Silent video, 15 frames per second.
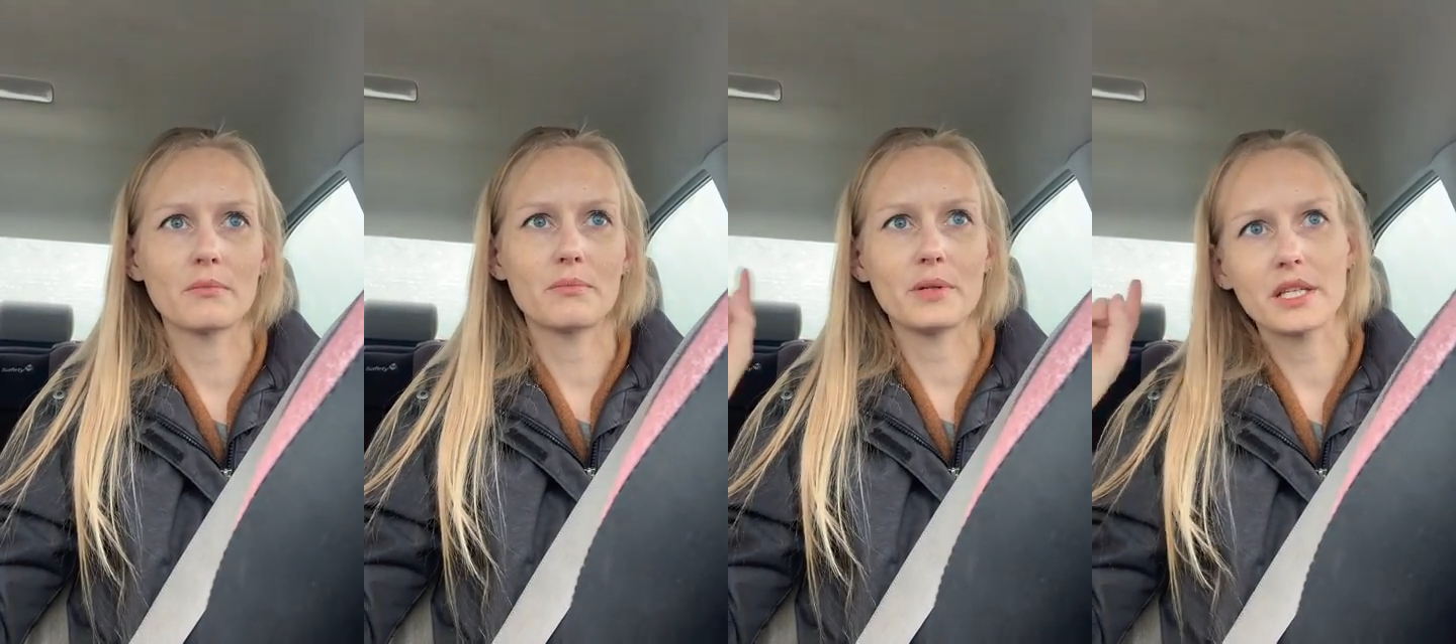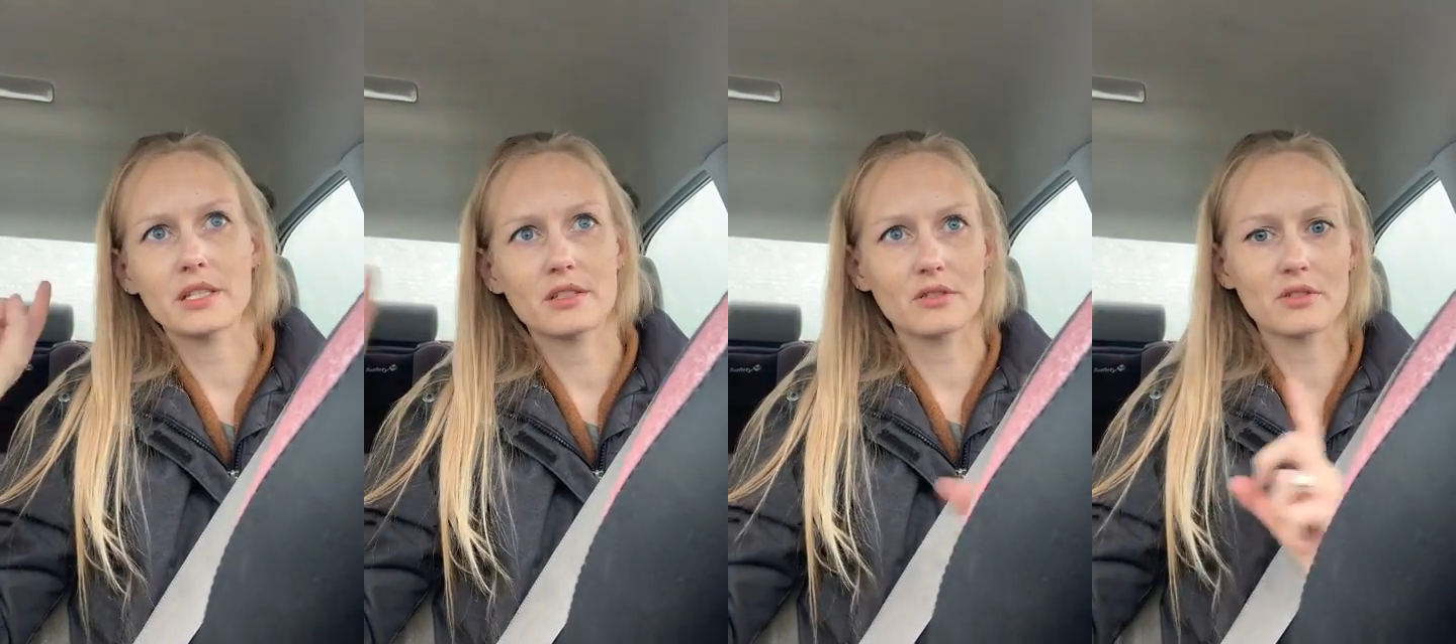
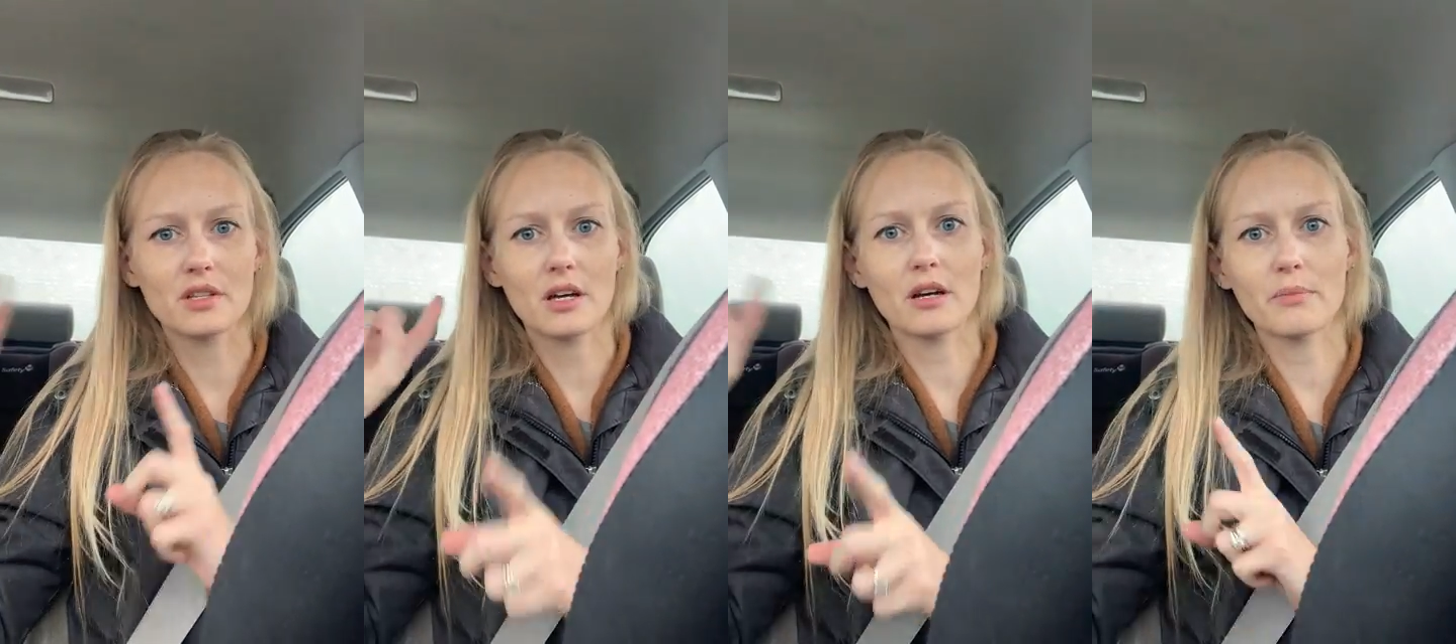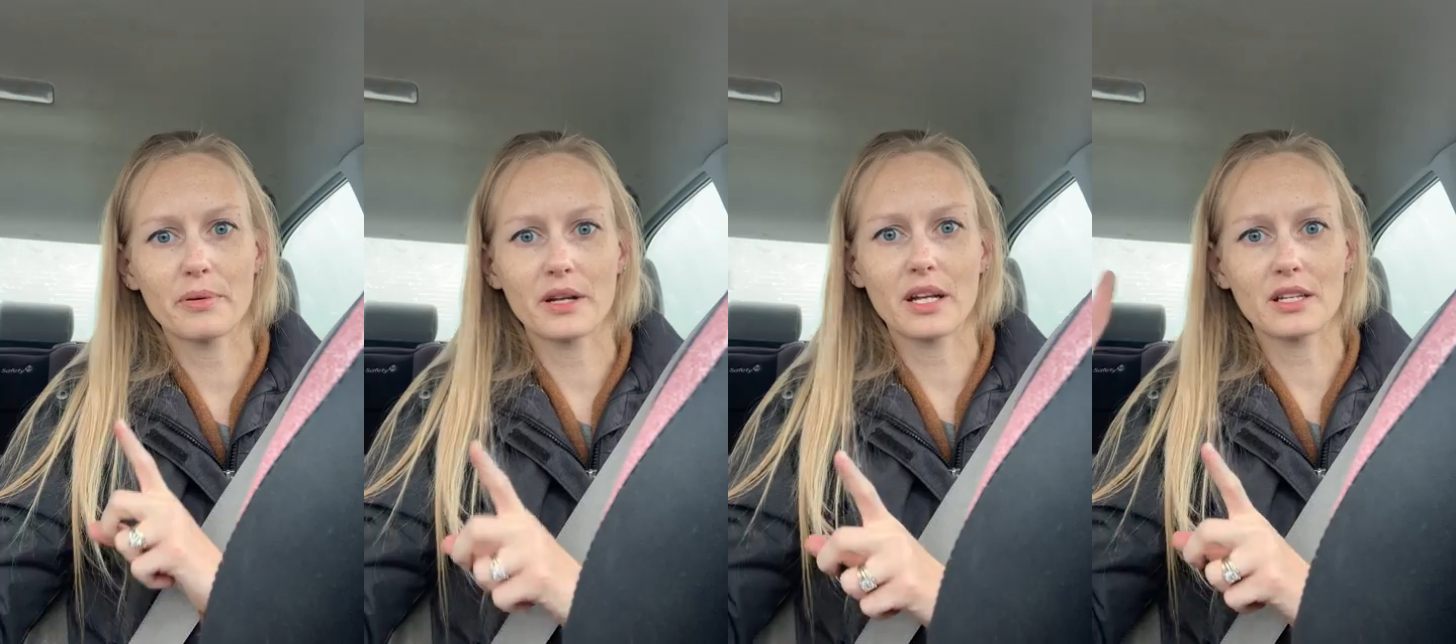because there's a lot
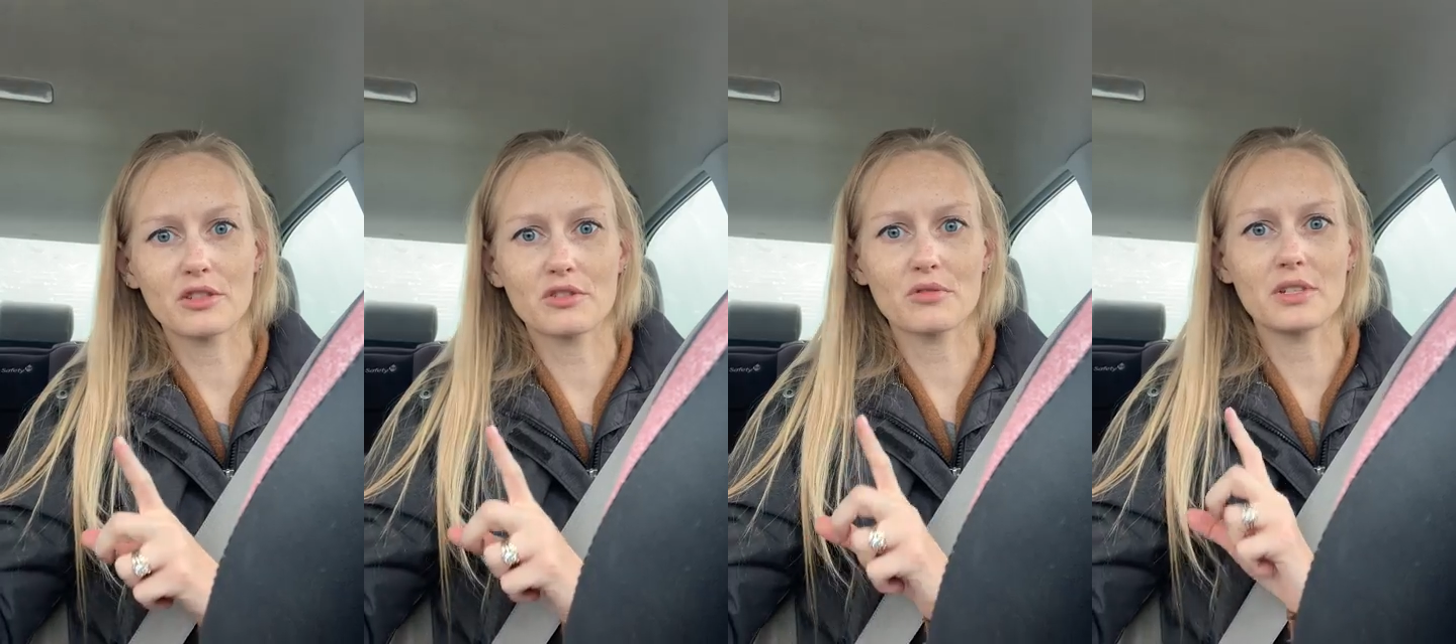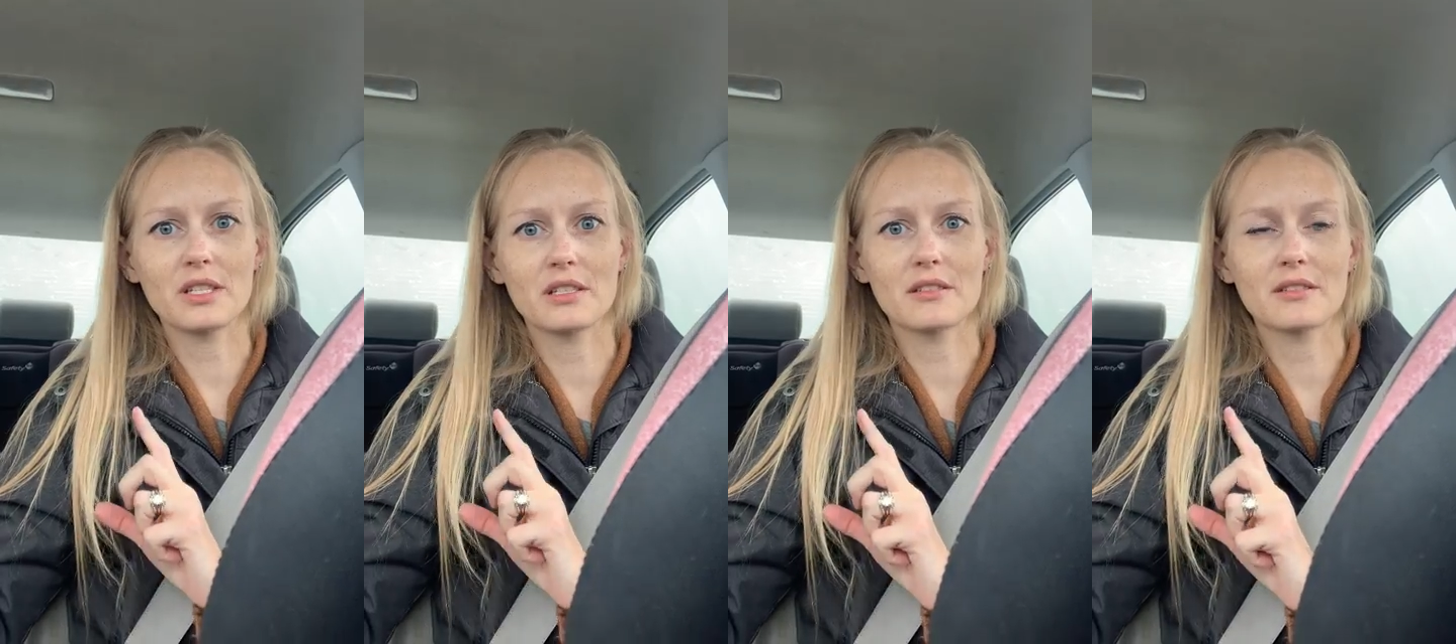of
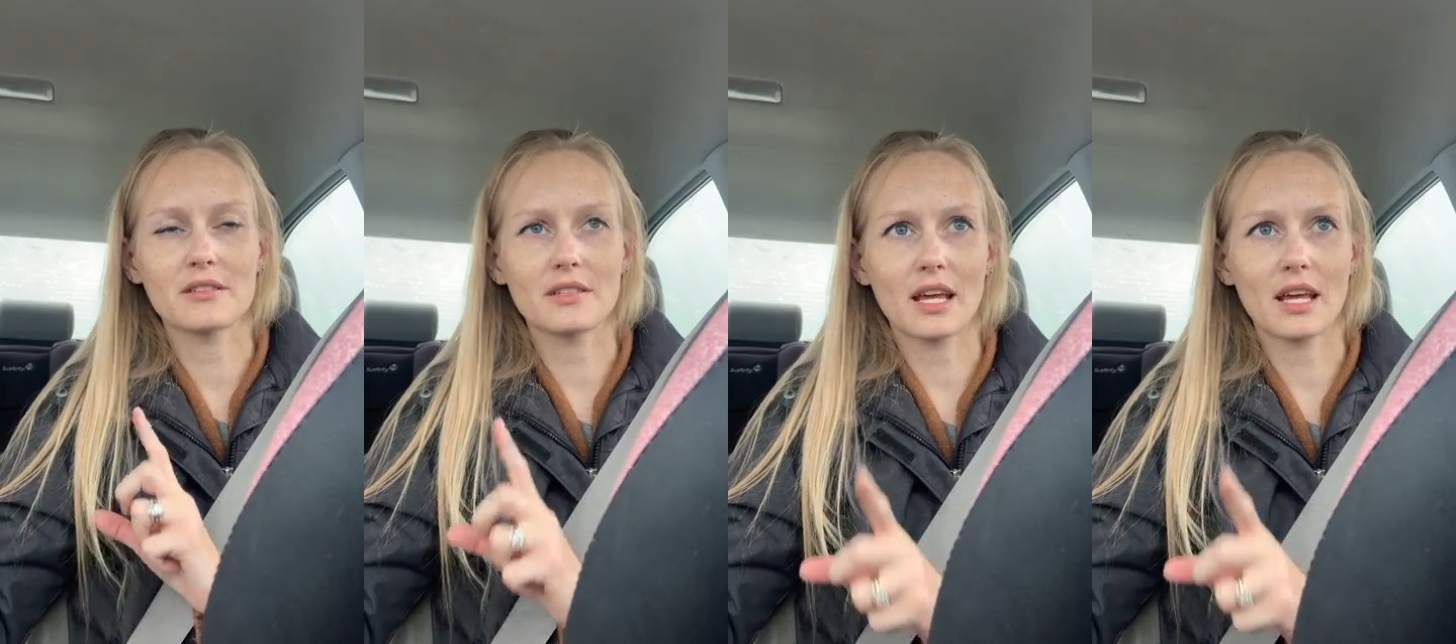pedestrians